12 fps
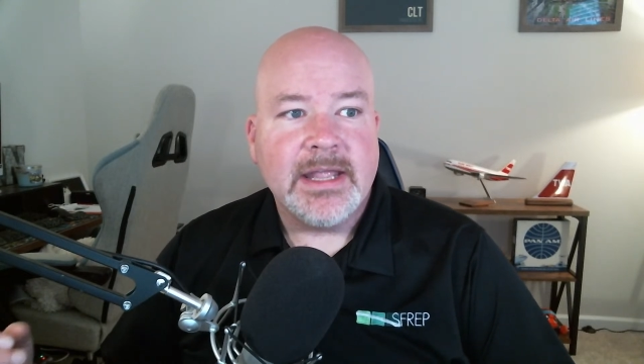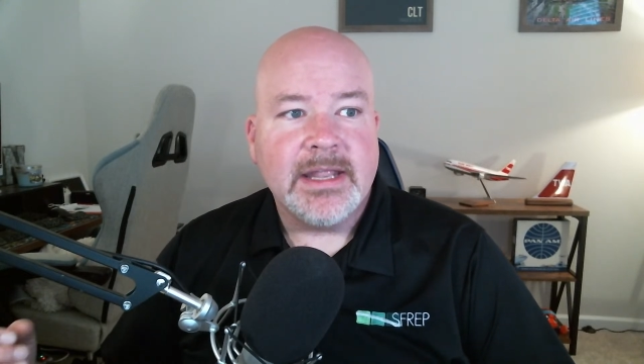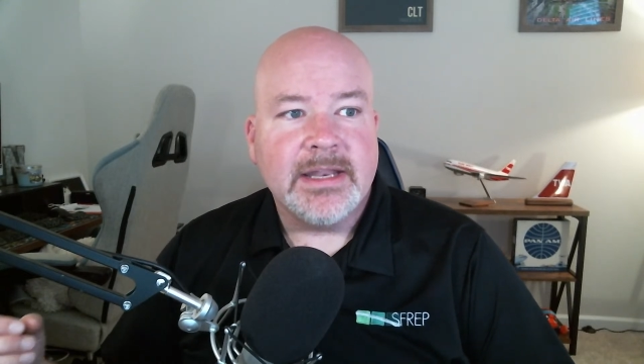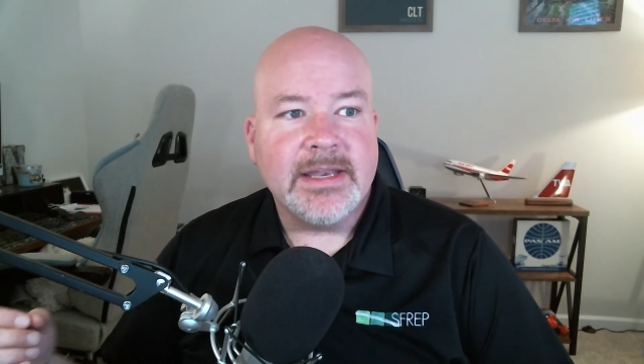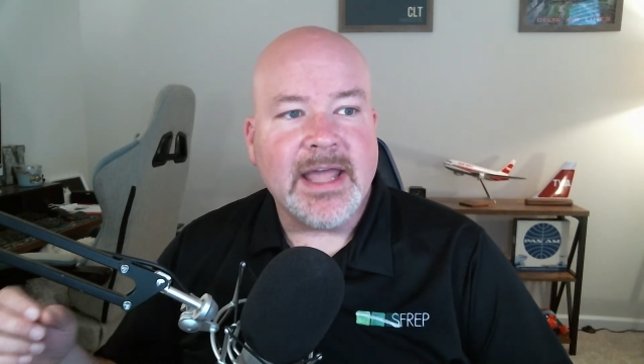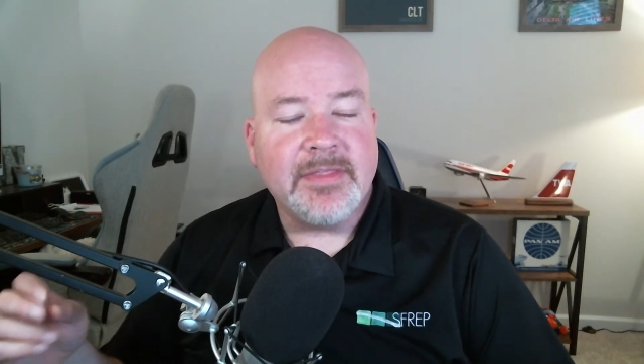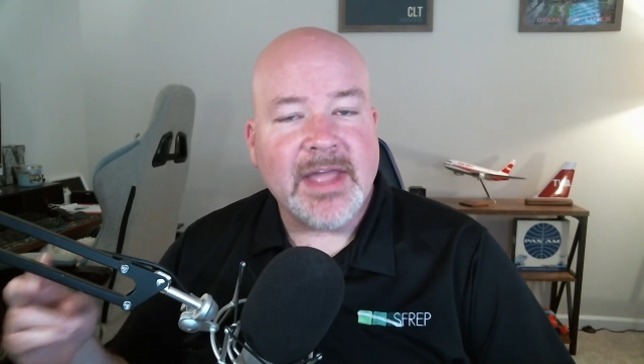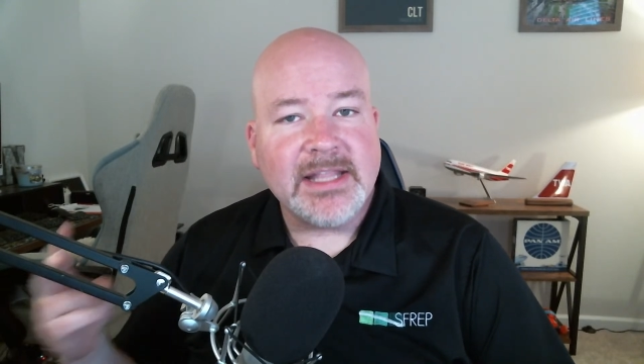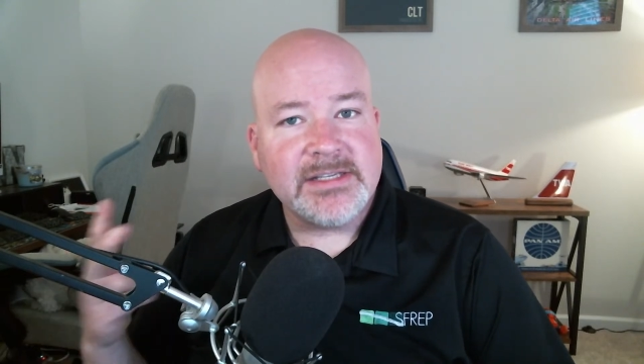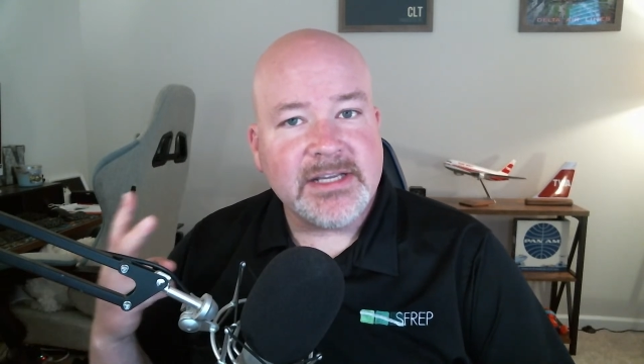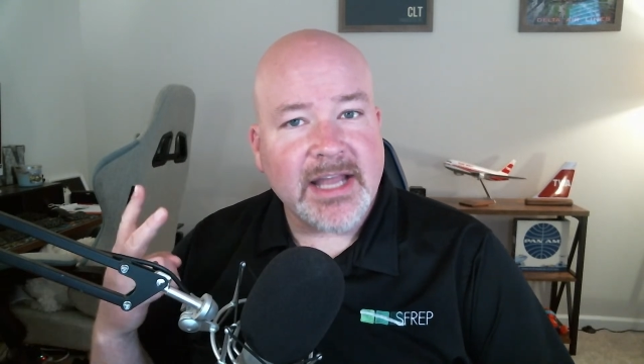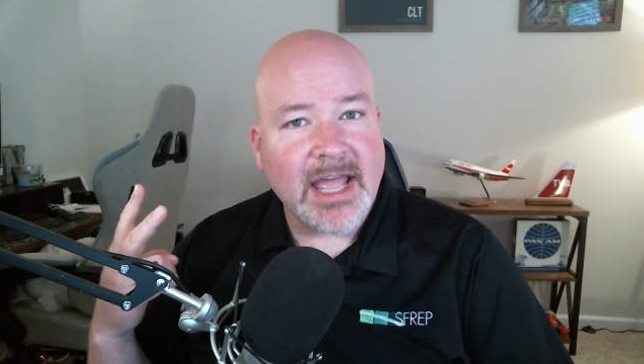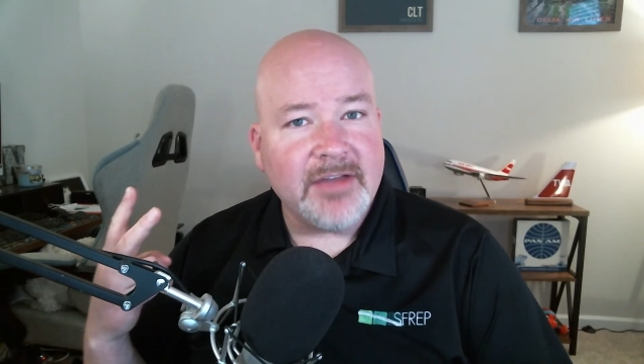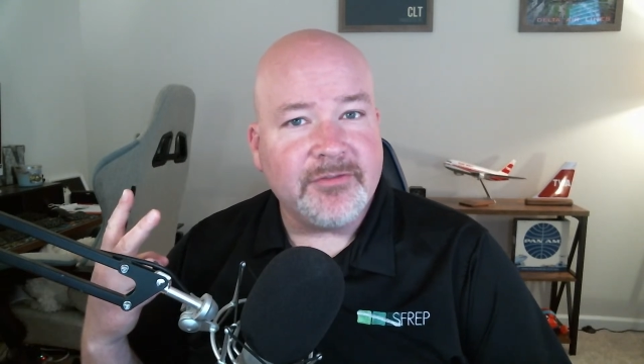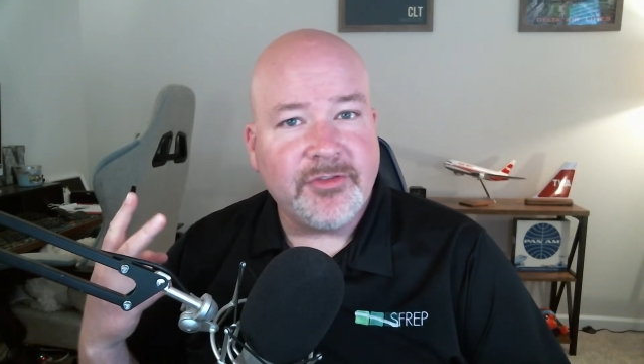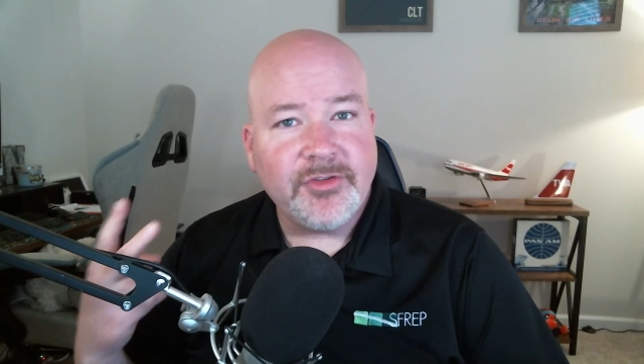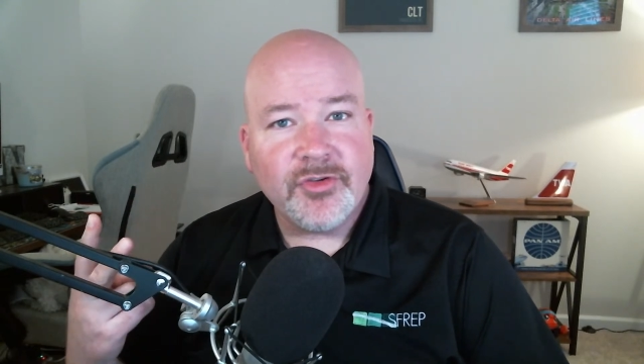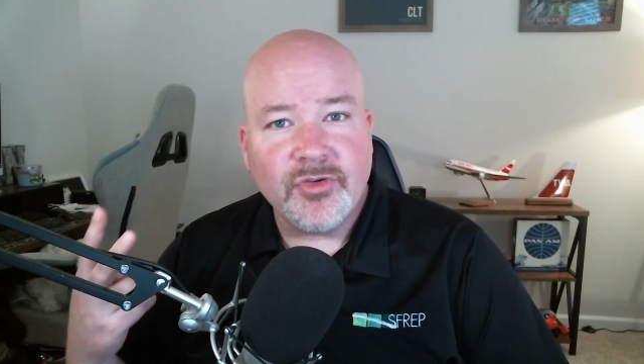Now, that's going to have
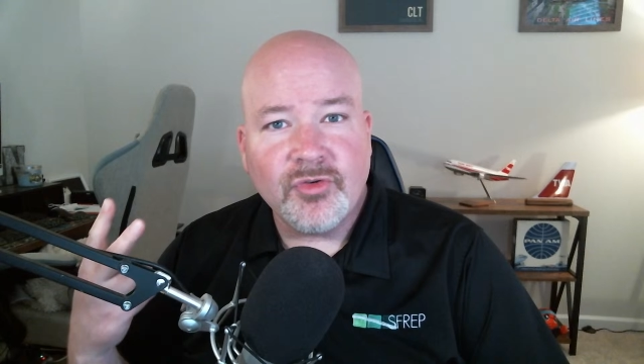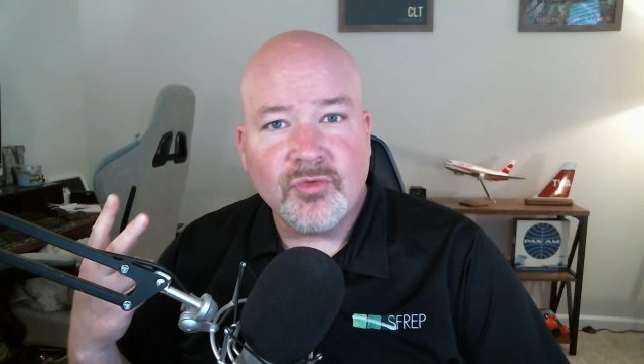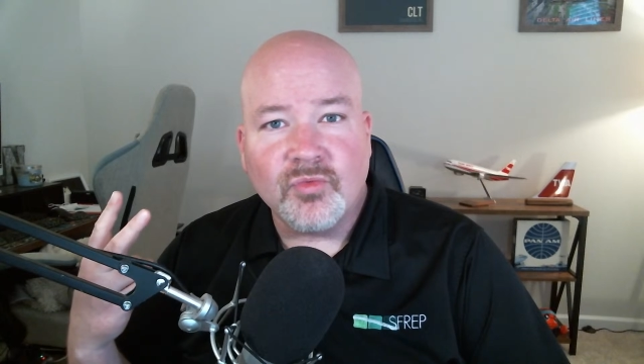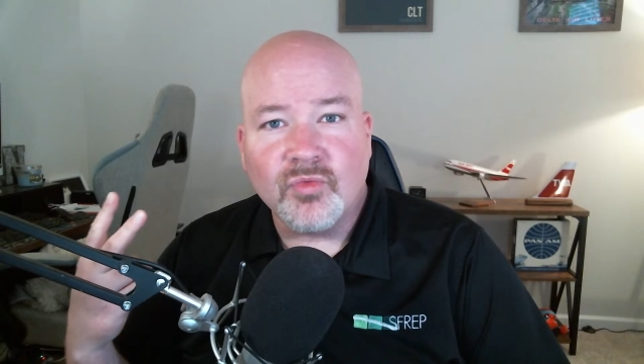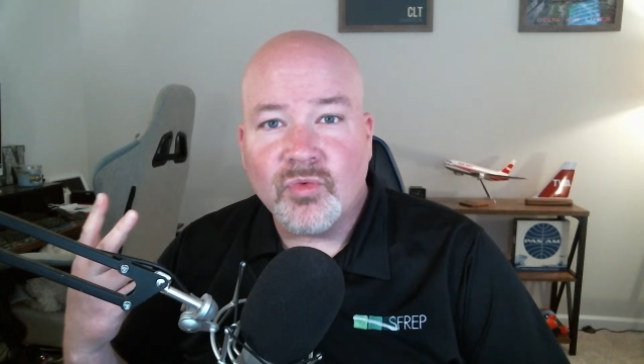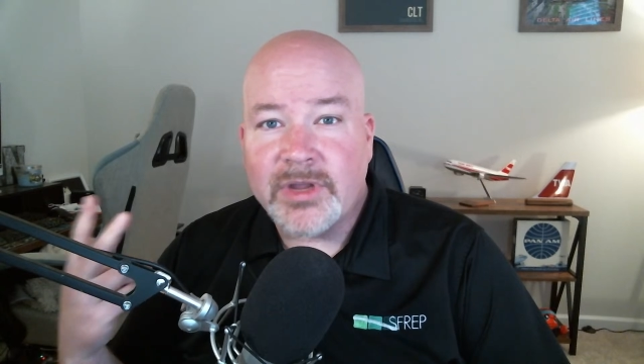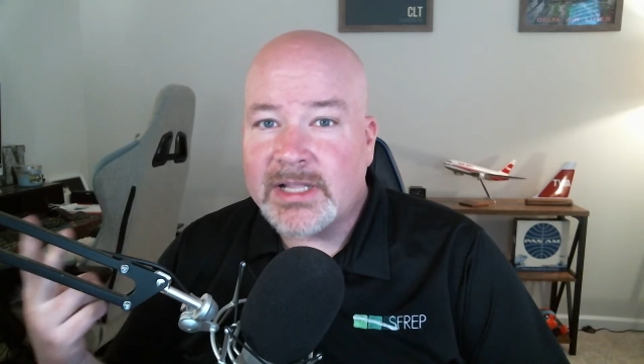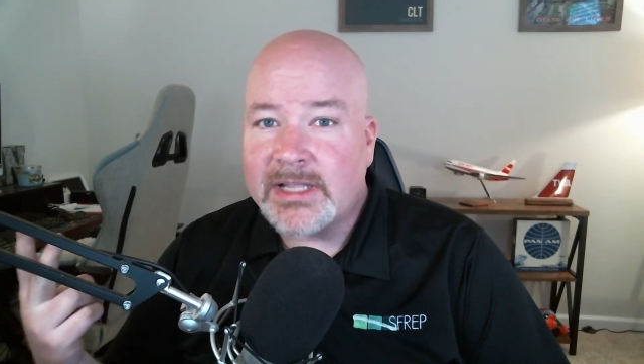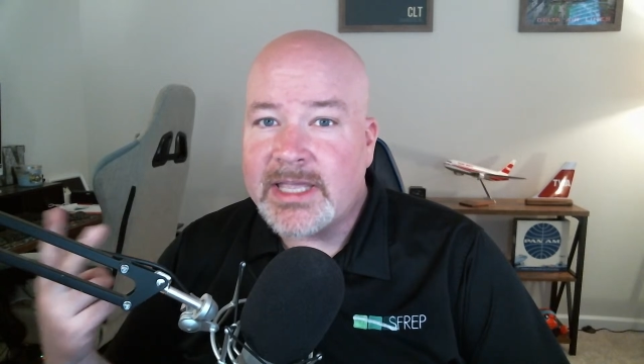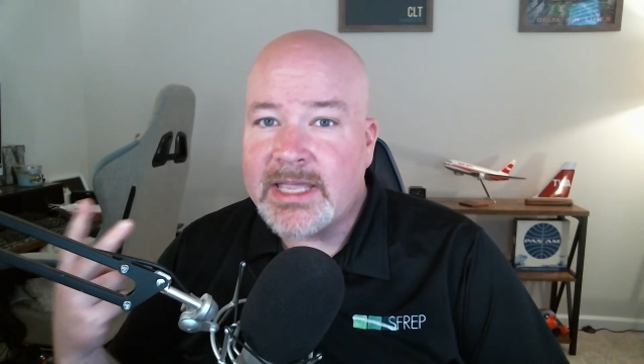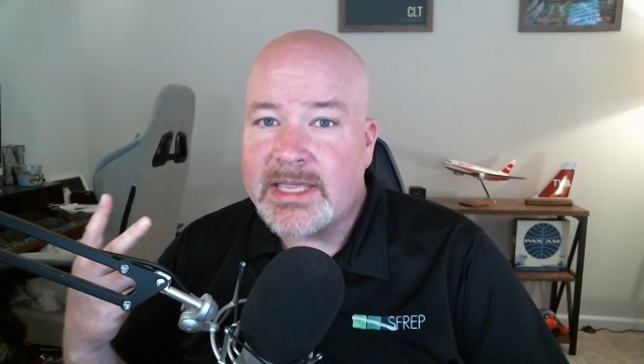two really